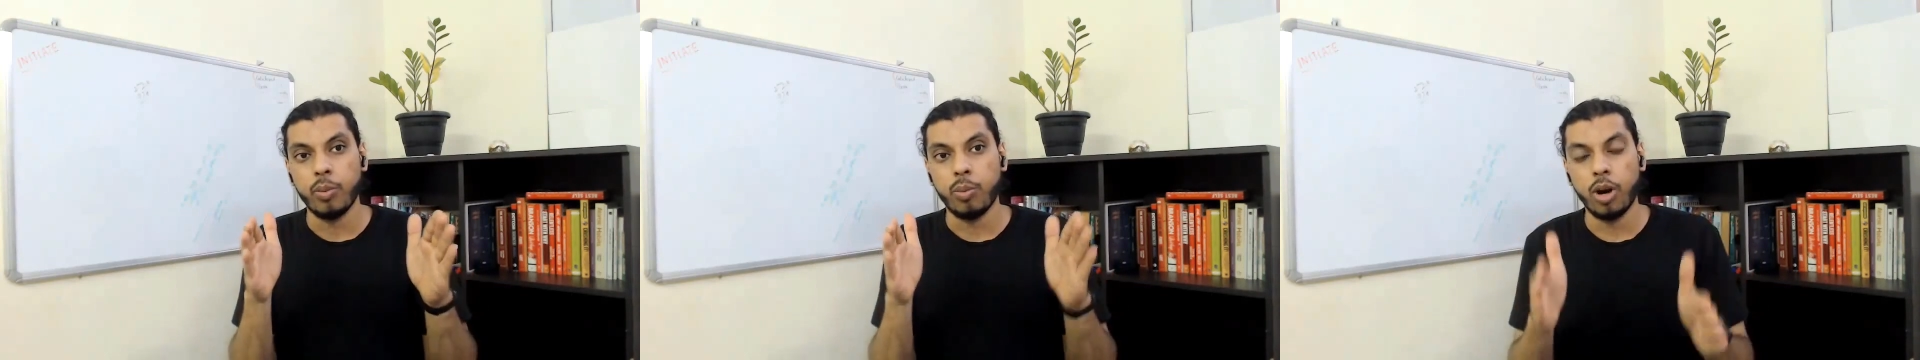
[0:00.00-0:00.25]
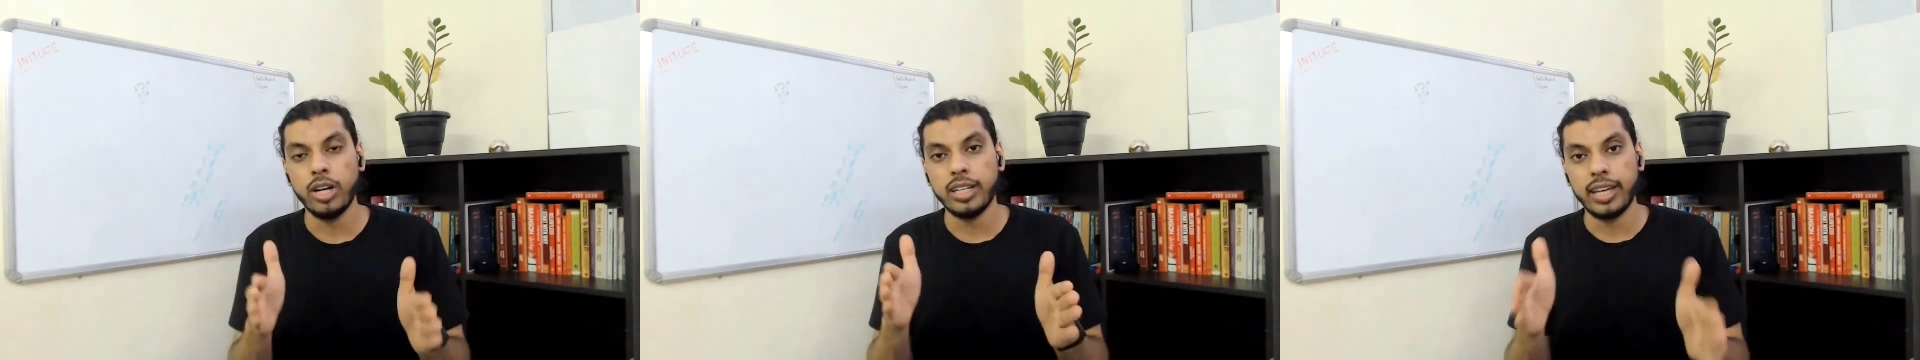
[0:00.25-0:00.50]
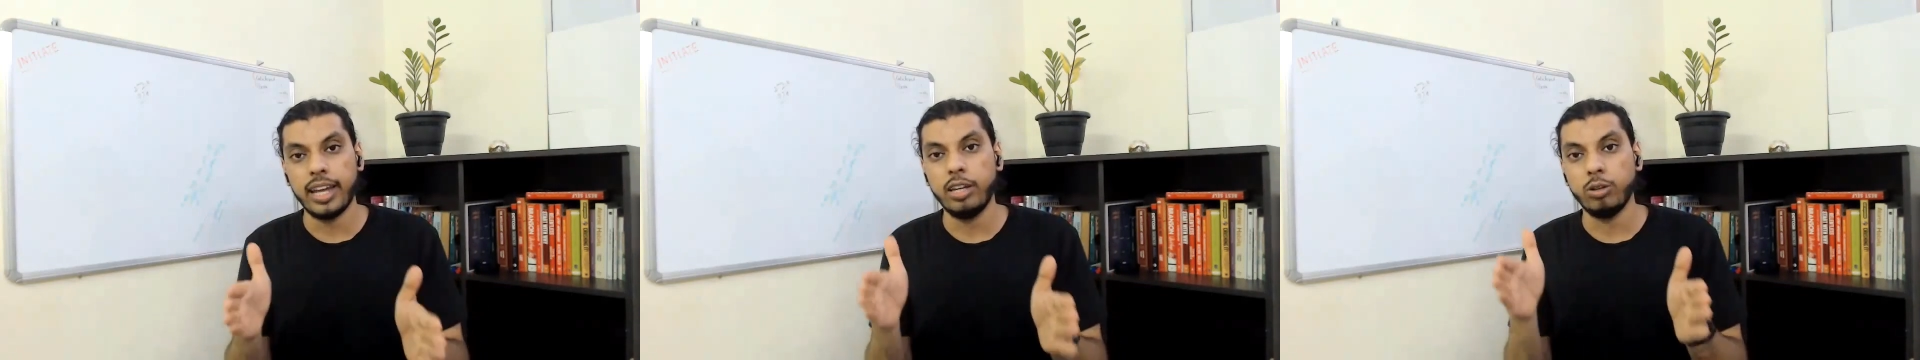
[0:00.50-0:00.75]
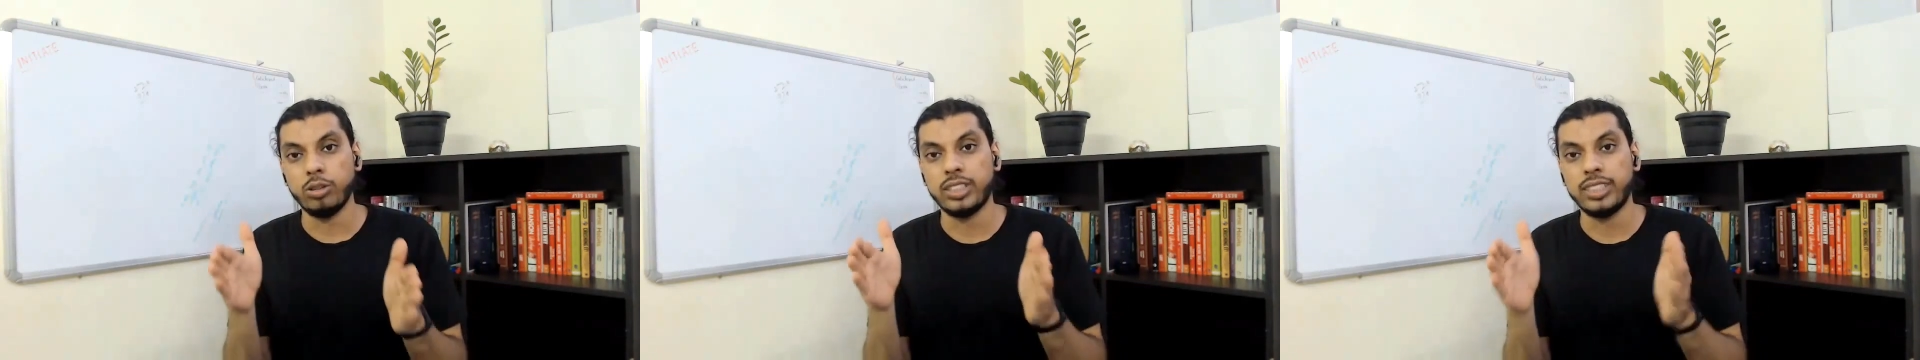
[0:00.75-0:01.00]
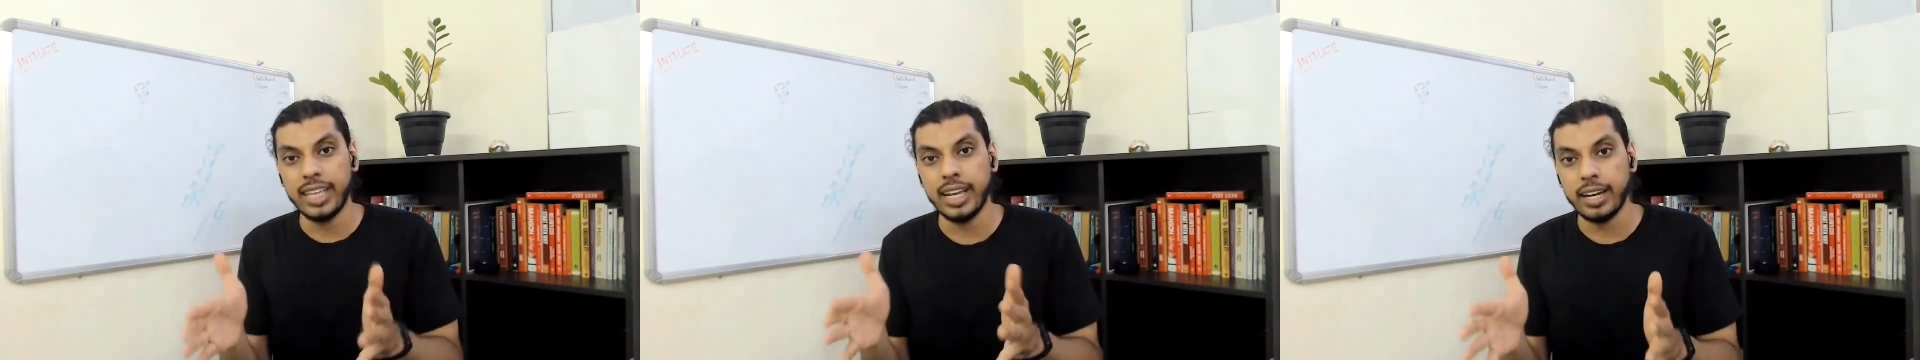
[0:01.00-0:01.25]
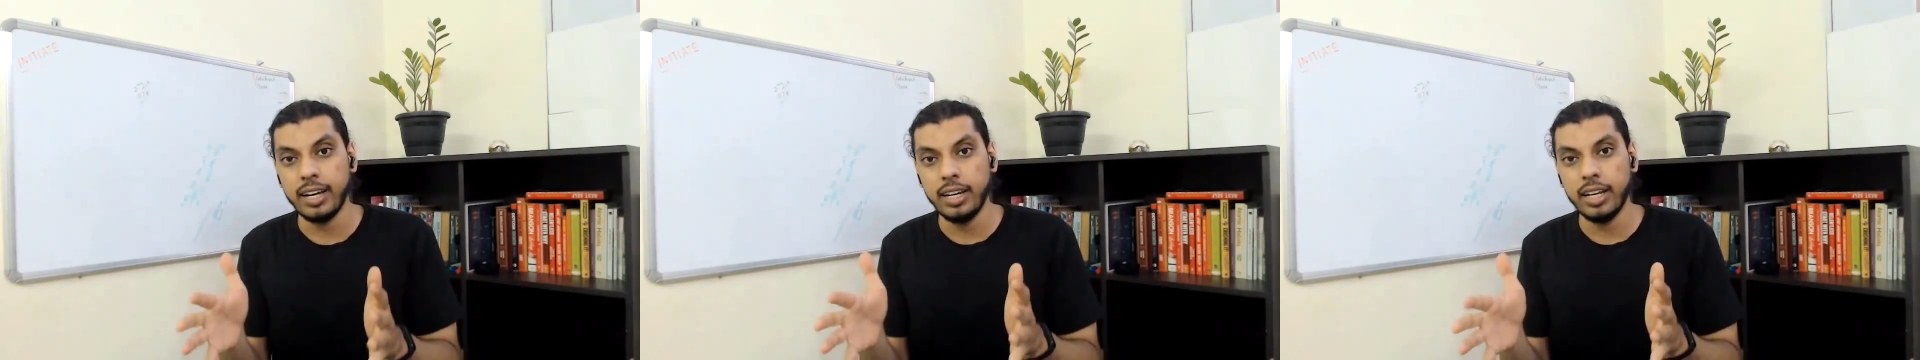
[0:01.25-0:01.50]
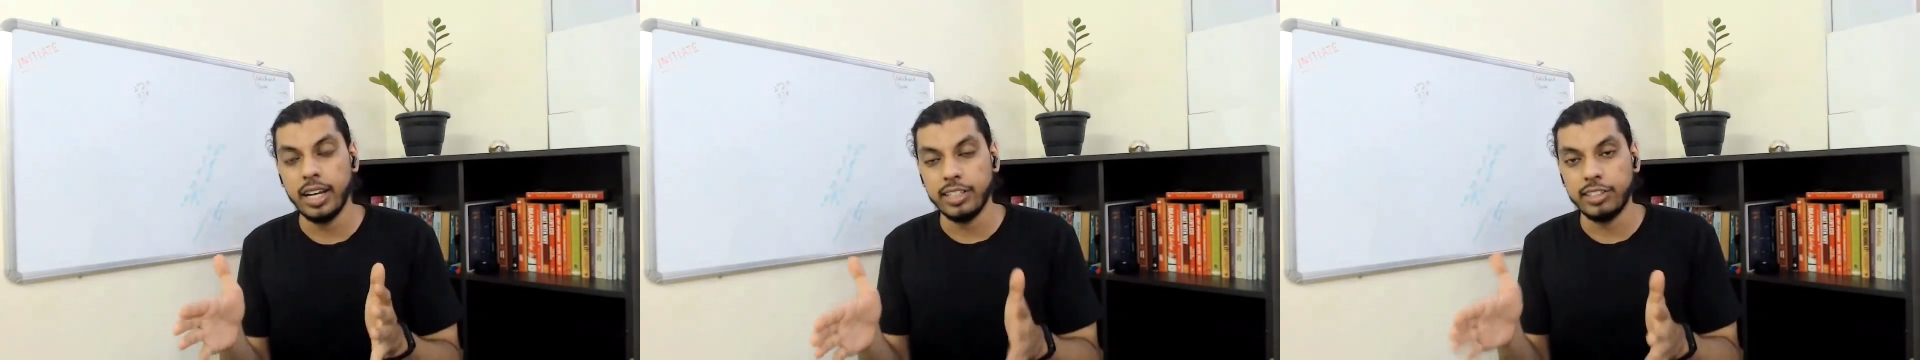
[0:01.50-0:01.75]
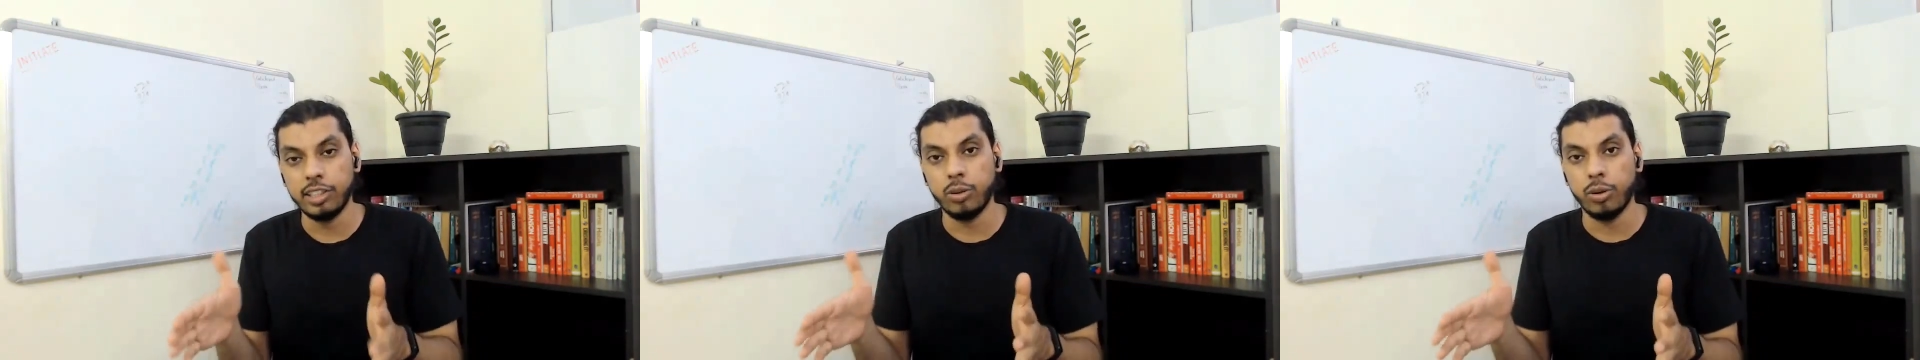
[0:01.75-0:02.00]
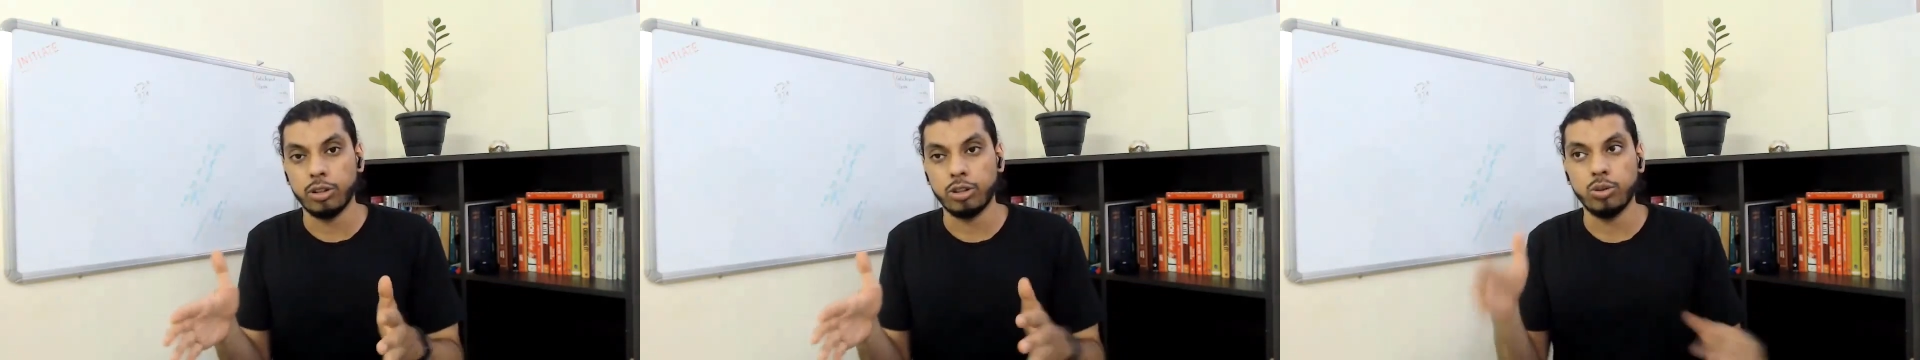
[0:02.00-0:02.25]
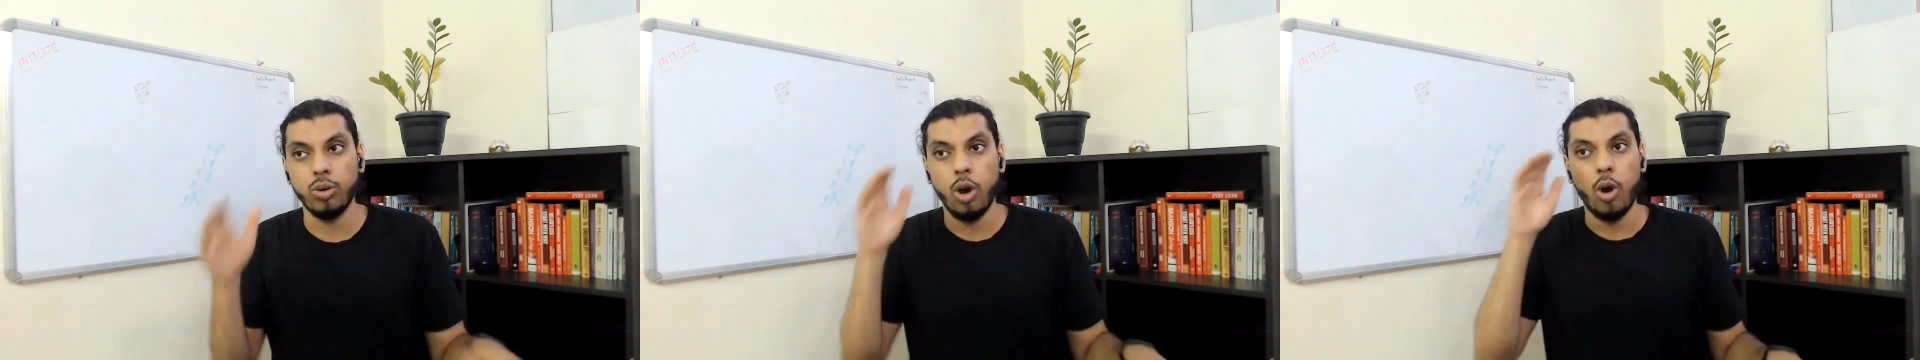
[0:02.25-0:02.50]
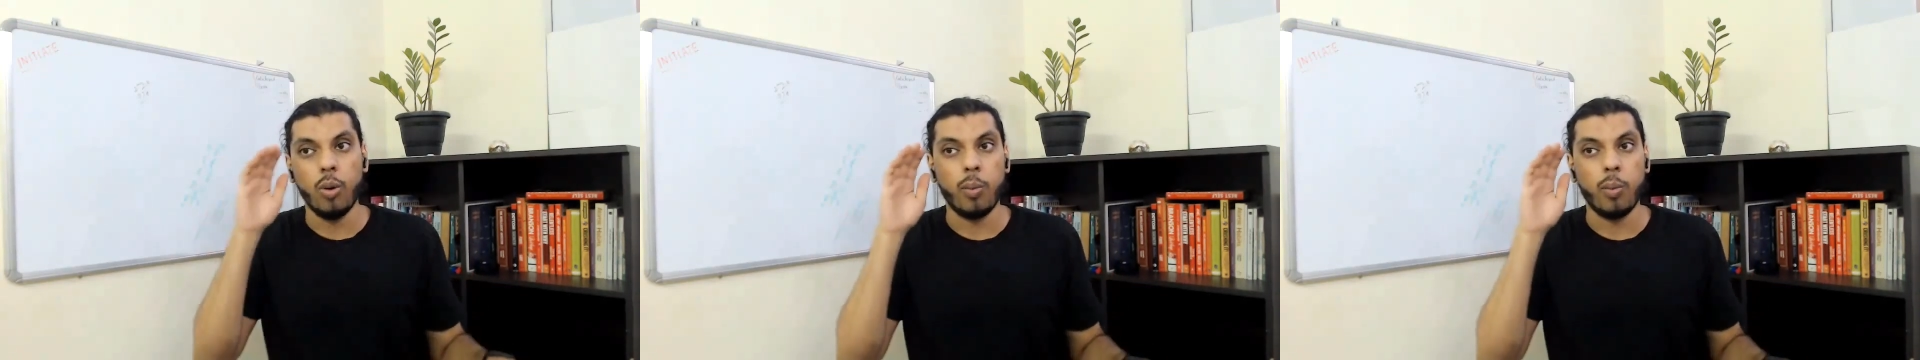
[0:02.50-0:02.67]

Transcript: what can you sell is equals to